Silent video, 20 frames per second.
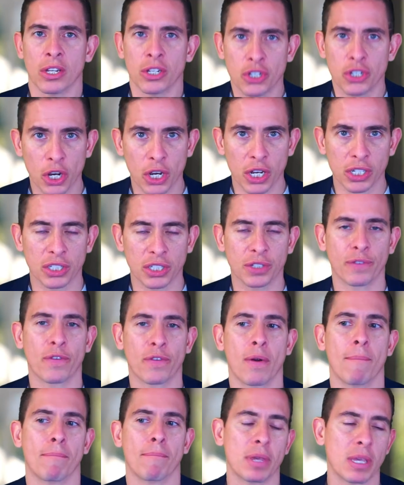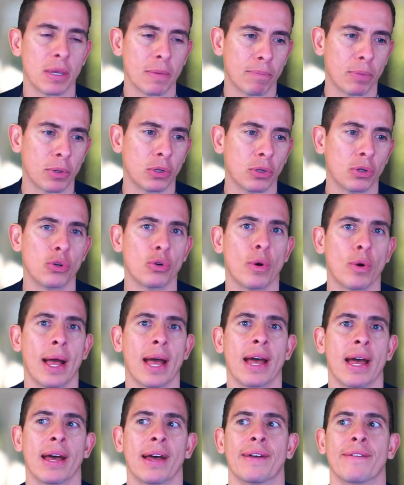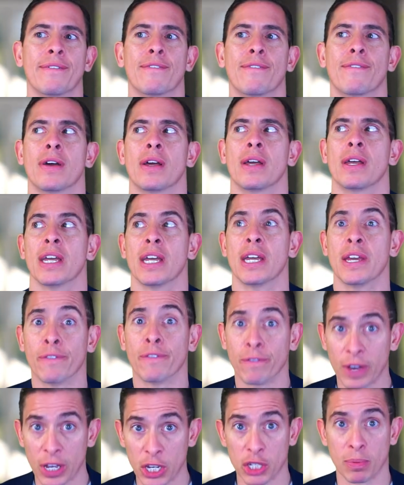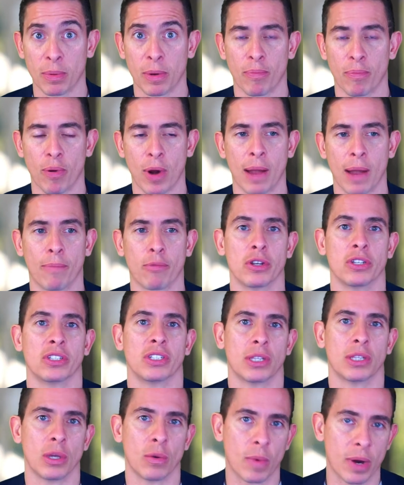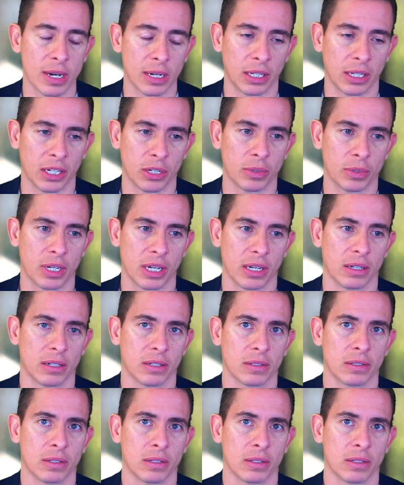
just from people who have investment properties that they want to liquidate.